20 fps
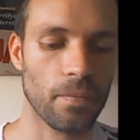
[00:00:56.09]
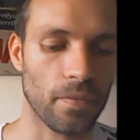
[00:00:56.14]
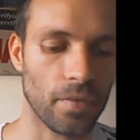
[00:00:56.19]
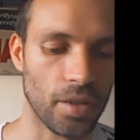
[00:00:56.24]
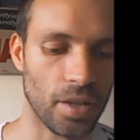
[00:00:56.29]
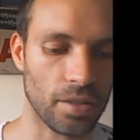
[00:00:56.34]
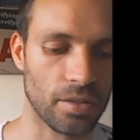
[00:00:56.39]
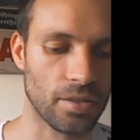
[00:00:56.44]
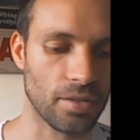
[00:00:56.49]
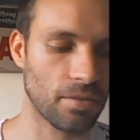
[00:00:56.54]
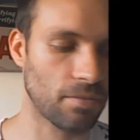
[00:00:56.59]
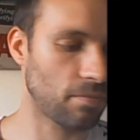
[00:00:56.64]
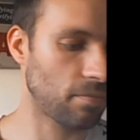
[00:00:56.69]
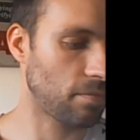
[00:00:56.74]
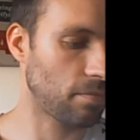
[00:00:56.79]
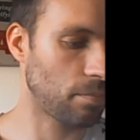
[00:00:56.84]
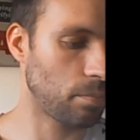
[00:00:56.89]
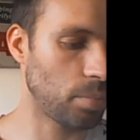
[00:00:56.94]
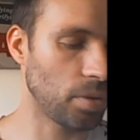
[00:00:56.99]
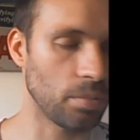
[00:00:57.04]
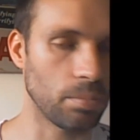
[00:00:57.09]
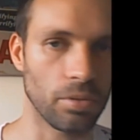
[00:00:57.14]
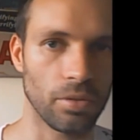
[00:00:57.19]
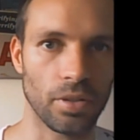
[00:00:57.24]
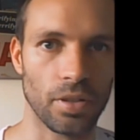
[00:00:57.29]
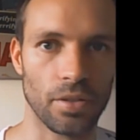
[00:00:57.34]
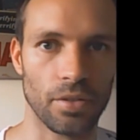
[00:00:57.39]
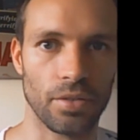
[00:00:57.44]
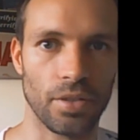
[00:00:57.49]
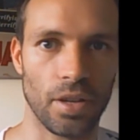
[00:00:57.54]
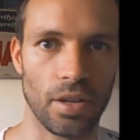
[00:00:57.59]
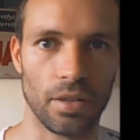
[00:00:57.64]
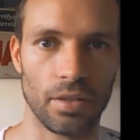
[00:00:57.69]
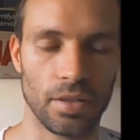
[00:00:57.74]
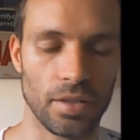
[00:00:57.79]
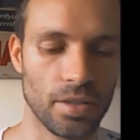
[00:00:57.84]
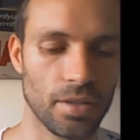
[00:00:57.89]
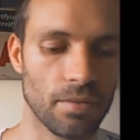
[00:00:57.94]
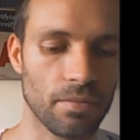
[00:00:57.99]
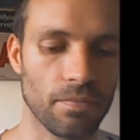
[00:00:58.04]
that people are
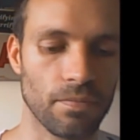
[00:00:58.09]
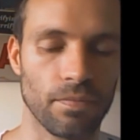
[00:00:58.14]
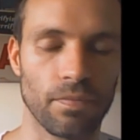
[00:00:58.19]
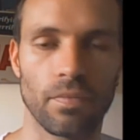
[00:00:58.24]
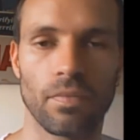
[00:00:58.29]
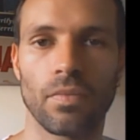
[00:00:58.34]
nice.